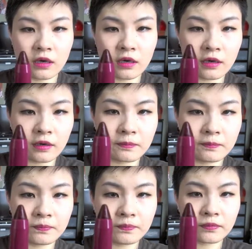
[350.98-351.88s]

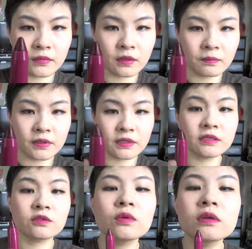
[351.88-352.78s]
Um, but
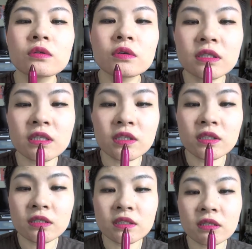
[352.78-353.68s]
this one looks like
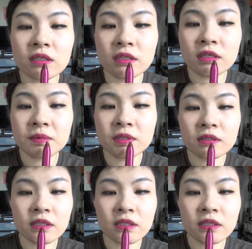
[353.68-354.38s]
this on the lips.